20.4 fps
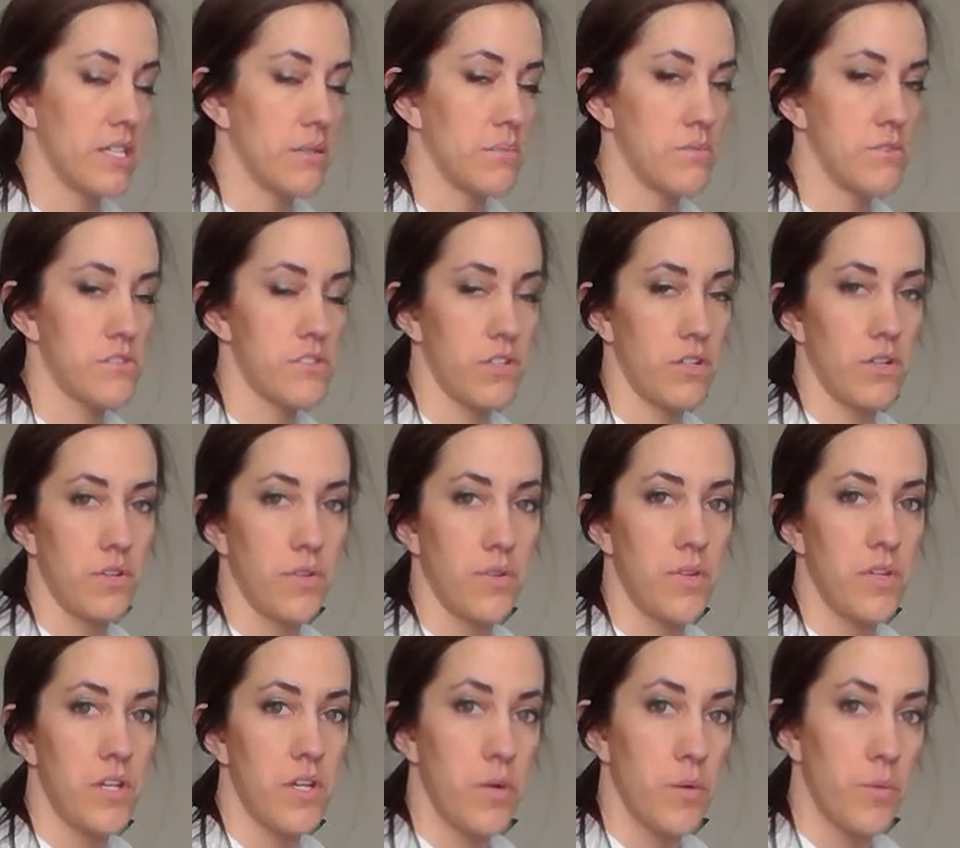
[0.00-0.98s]

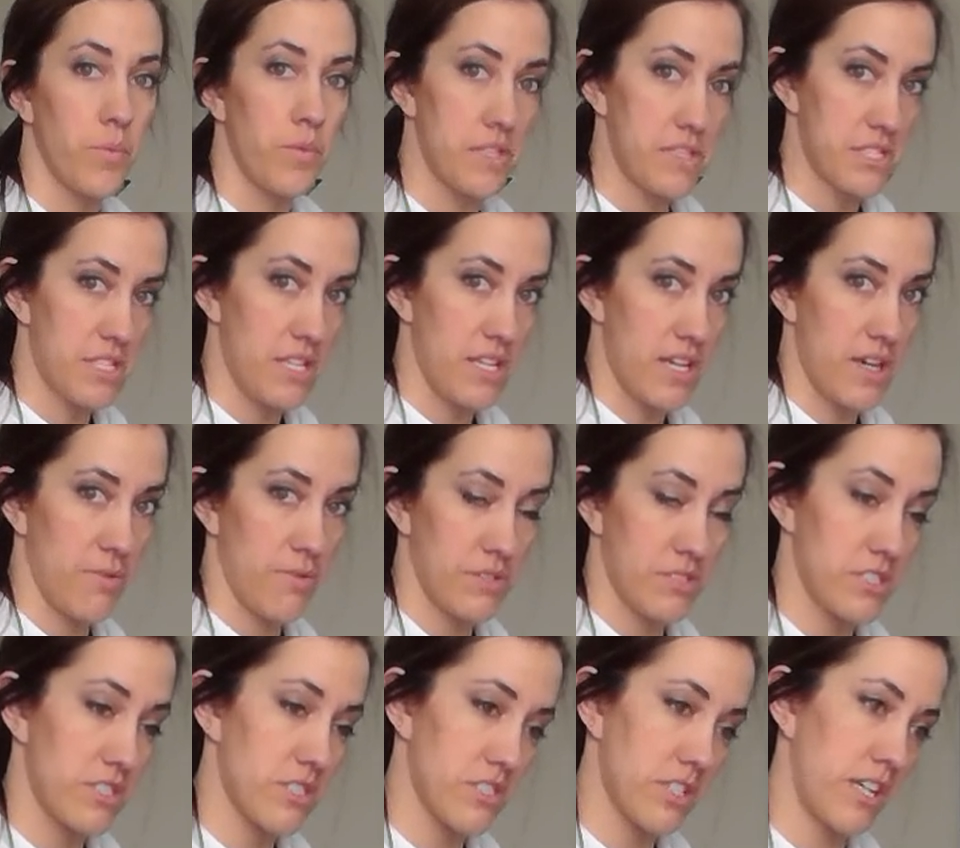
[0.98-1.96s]
So what today I
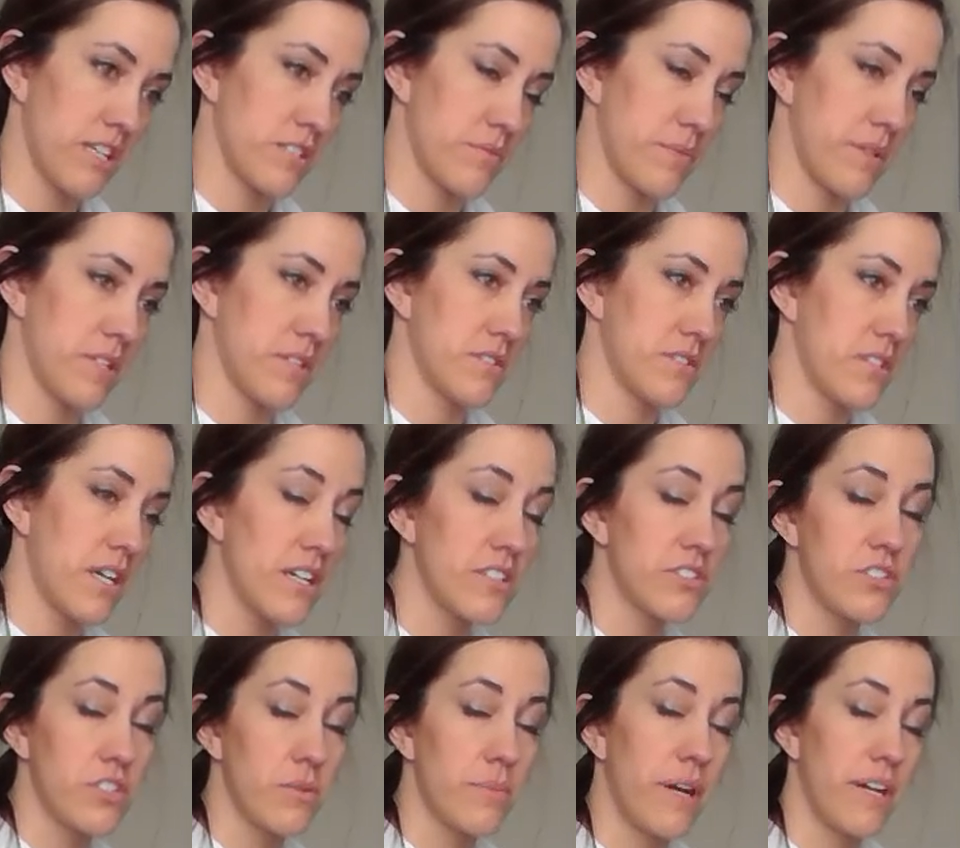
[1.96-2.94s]
wanted to talk
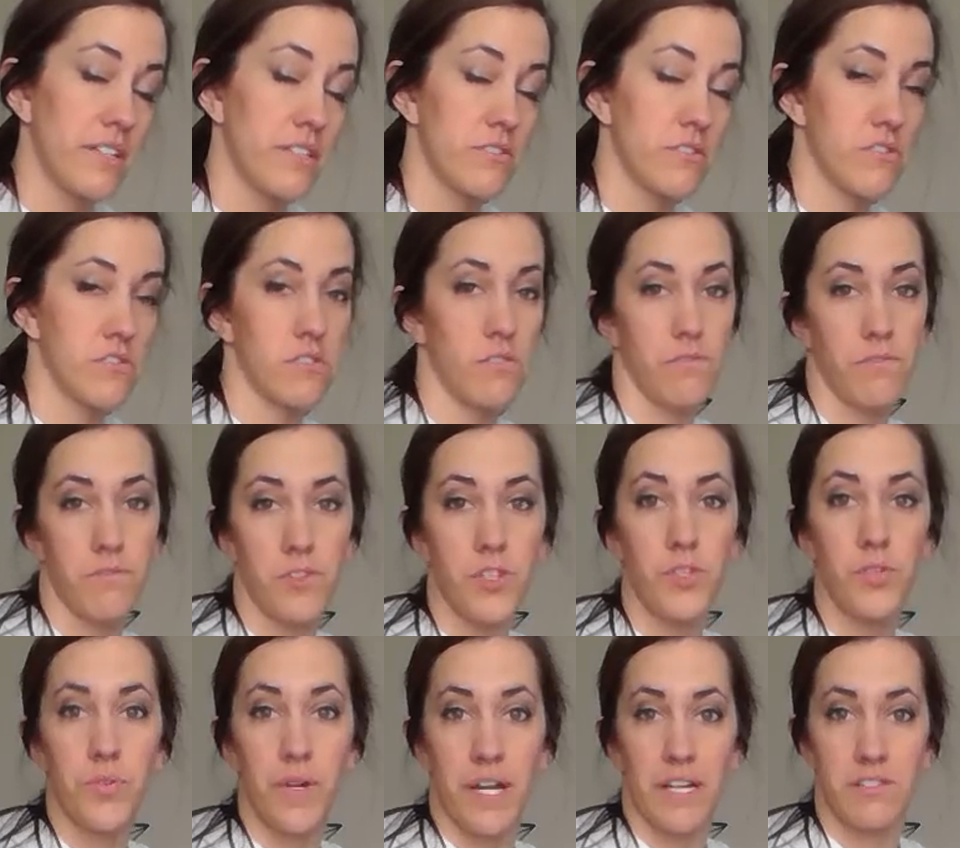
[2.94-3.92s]
to you about is just a
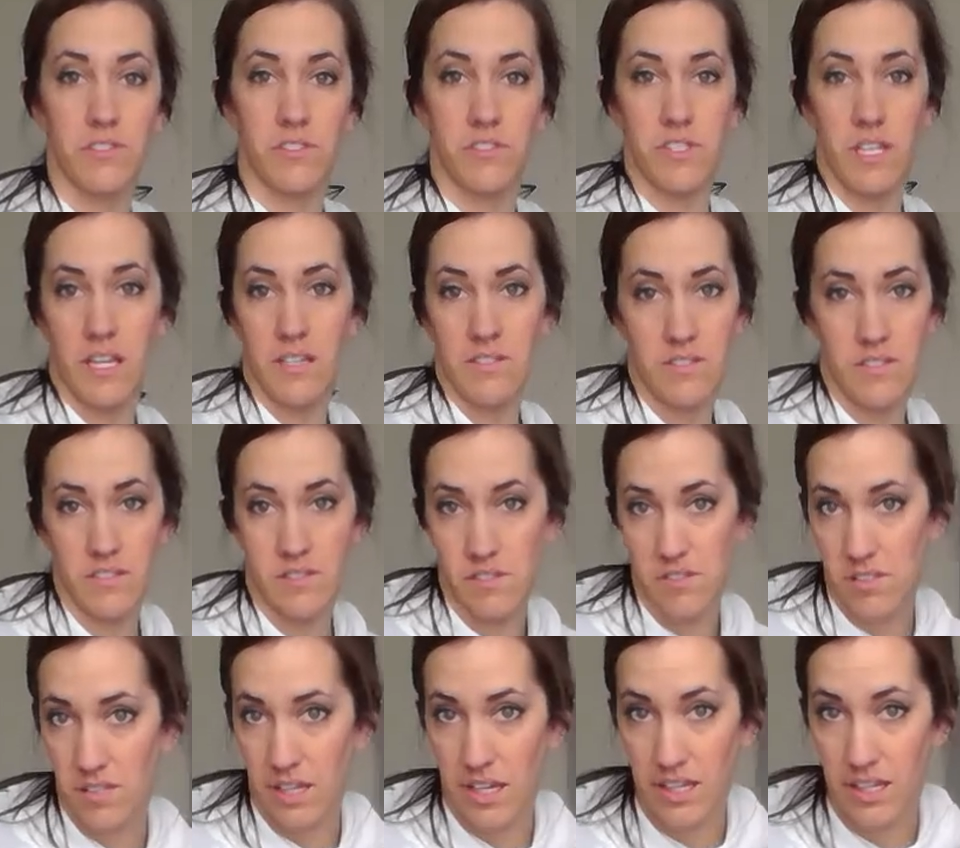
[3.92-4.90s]
few exercises
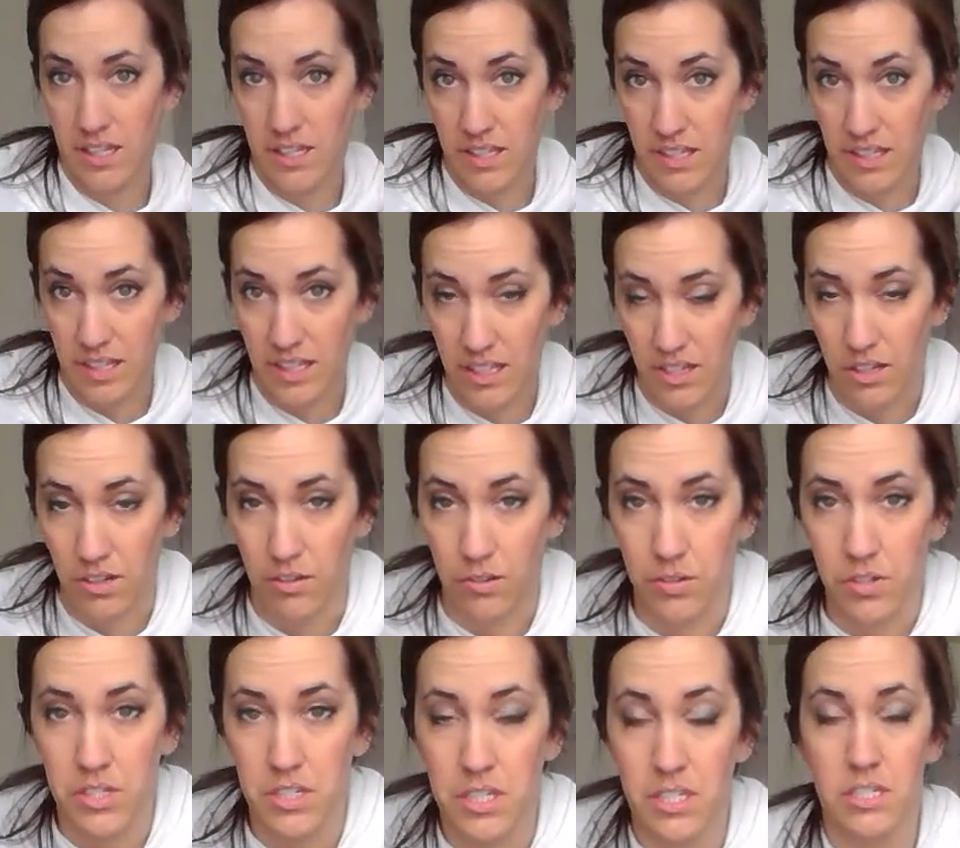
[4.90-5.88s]
to kind of get
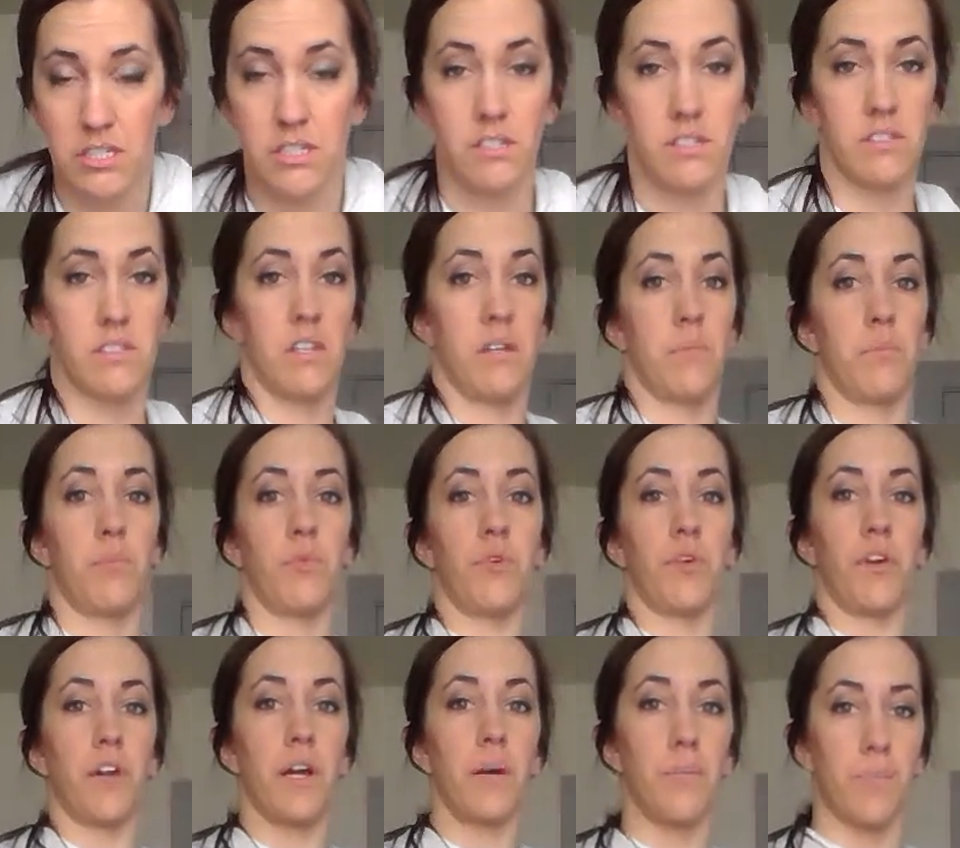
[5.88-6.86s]
you to sit
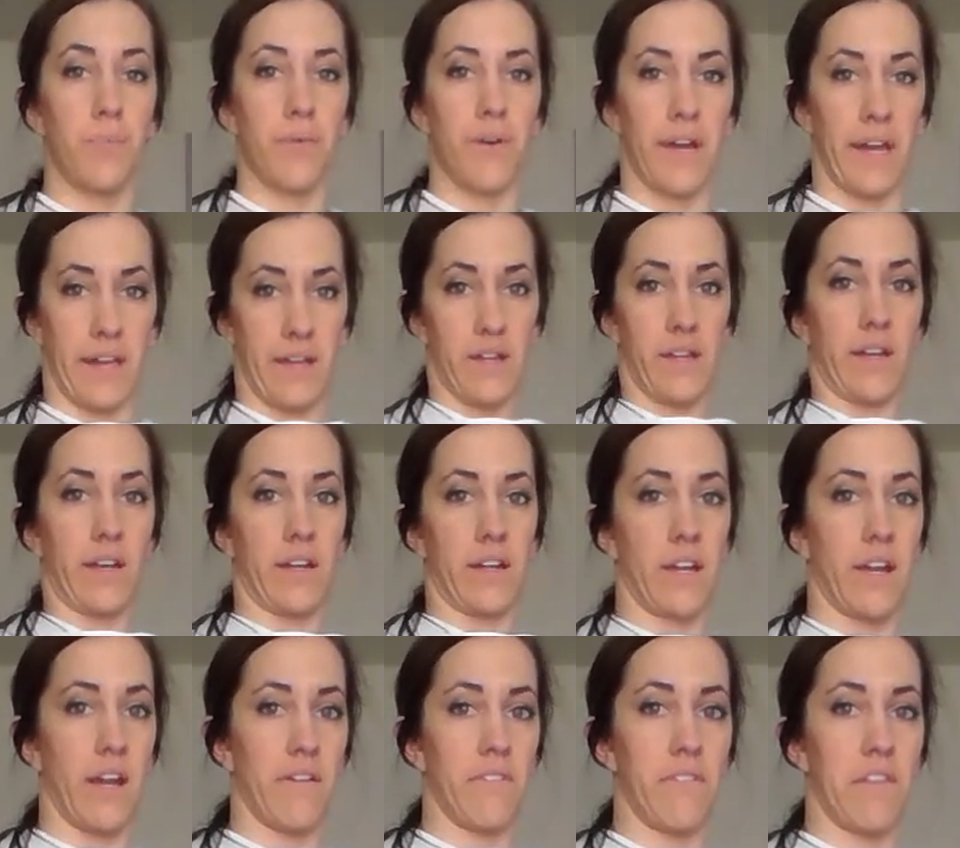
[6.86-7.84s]
more upright, kind
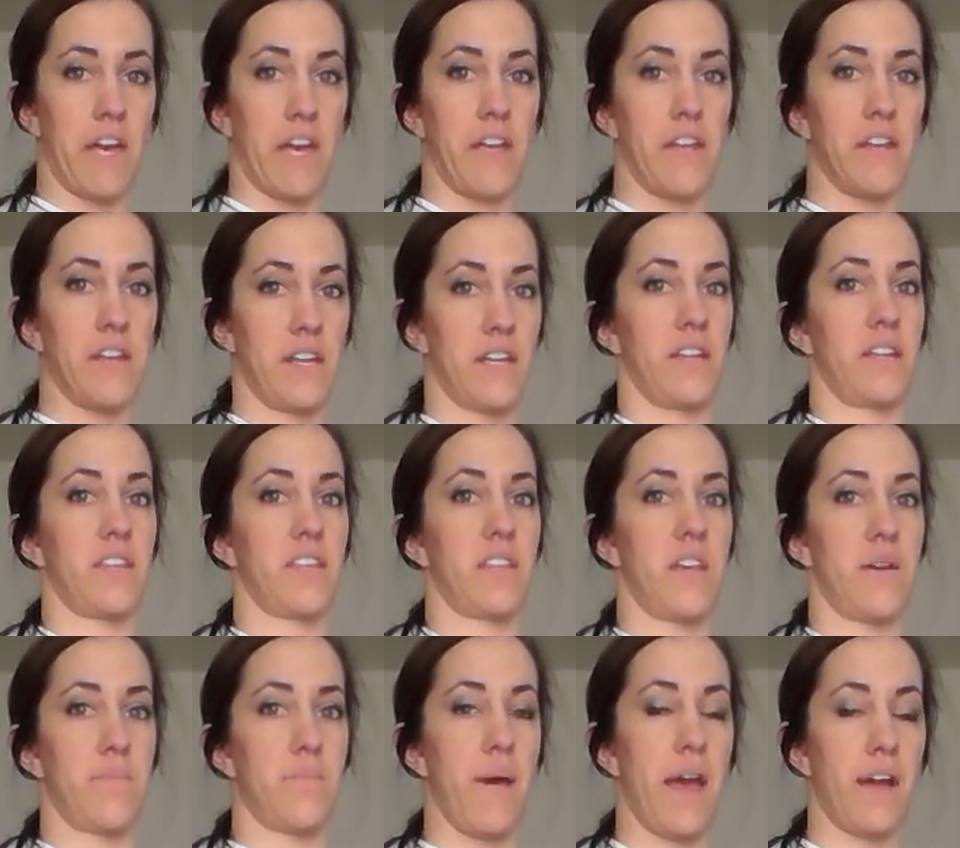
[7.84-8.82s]
of have that neck in
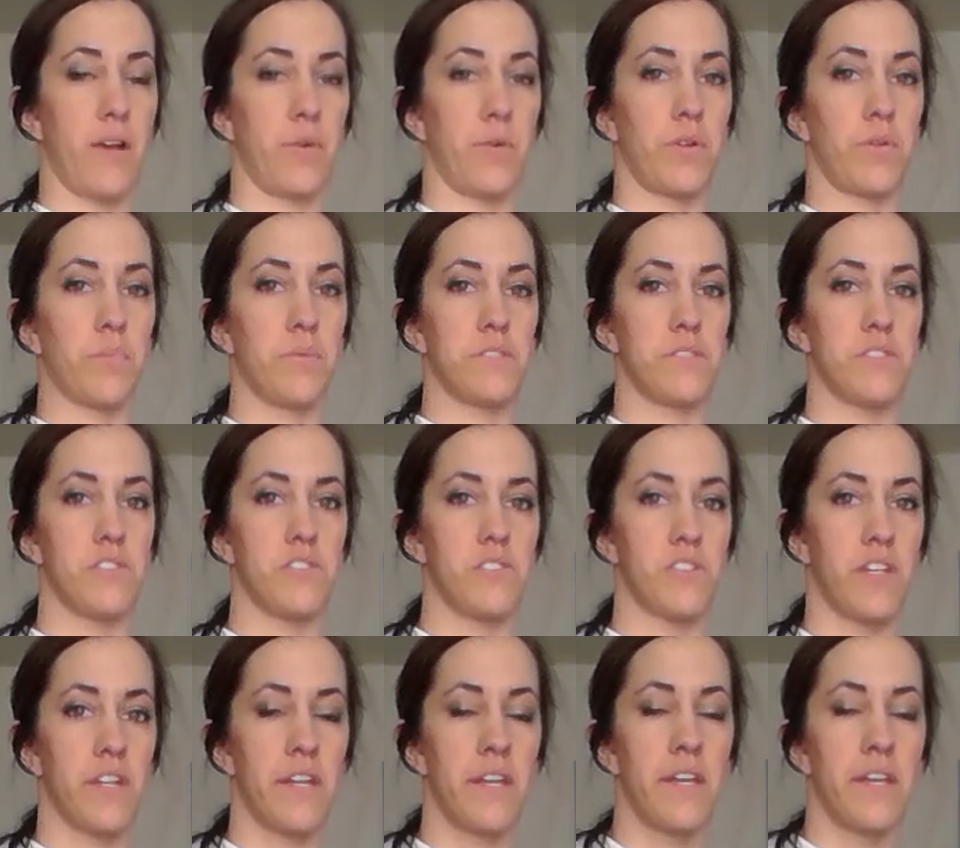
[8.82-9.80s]
that backward
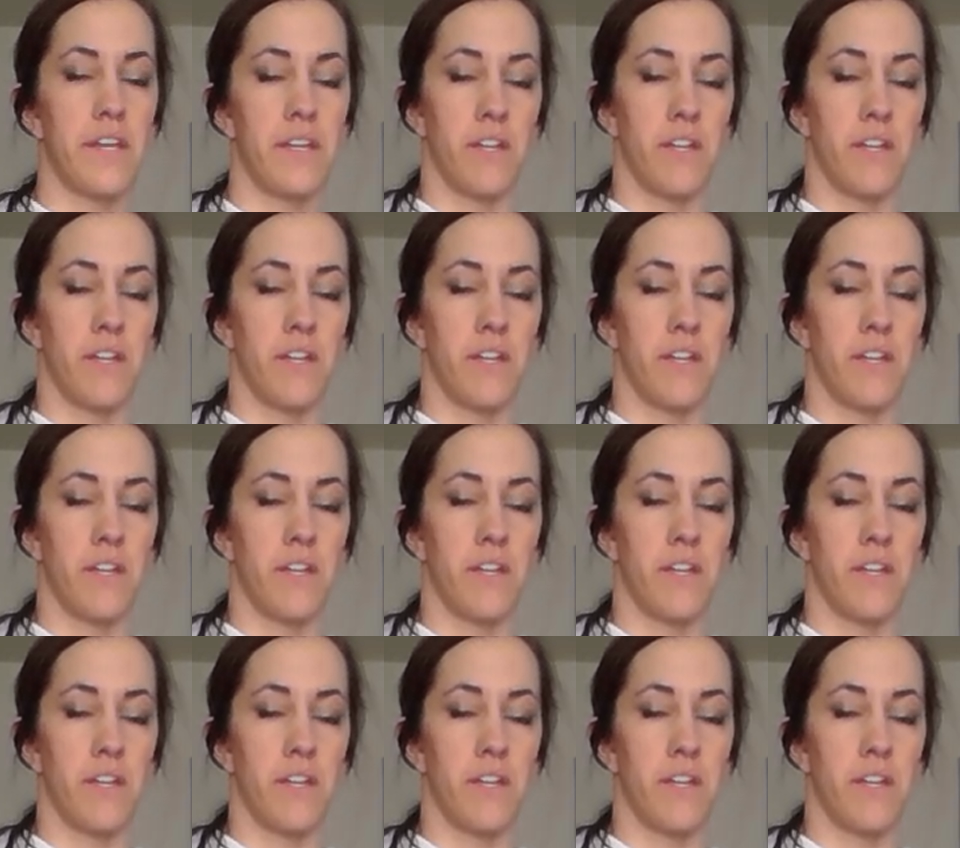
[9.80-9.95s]
position